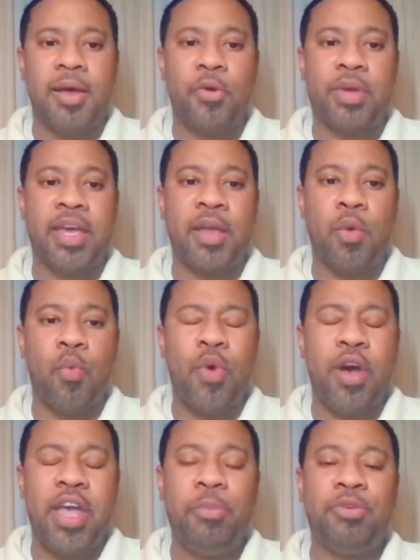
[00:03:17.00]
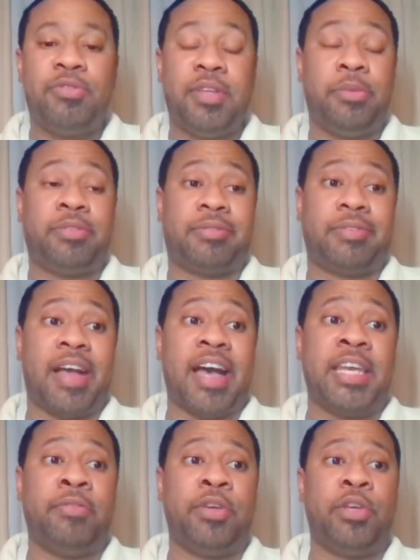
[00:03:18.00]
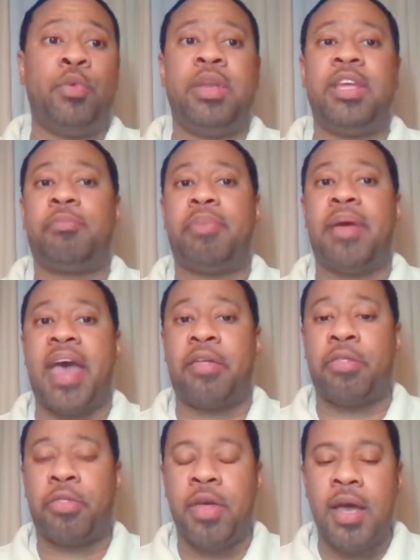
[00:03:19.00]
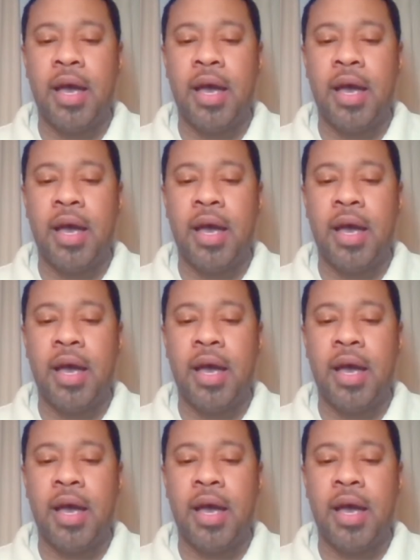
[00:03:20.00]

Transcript: Okay, well, it was kind of a unique path.